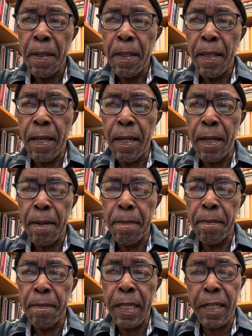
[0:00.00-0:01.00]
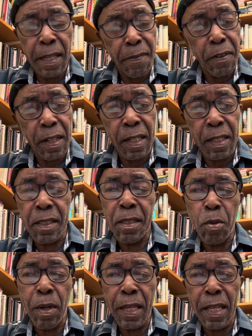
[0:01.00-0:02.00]
And Africans
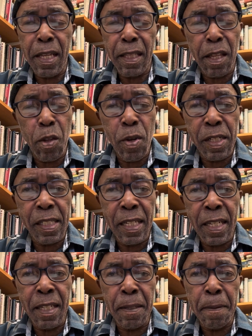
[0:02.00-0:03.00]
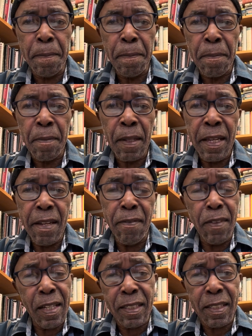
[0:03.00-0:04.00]
who are here in the USA have
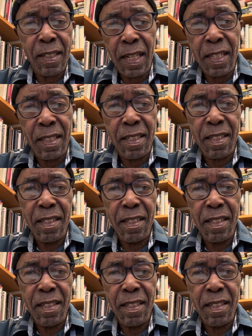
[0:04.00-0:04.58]
that right,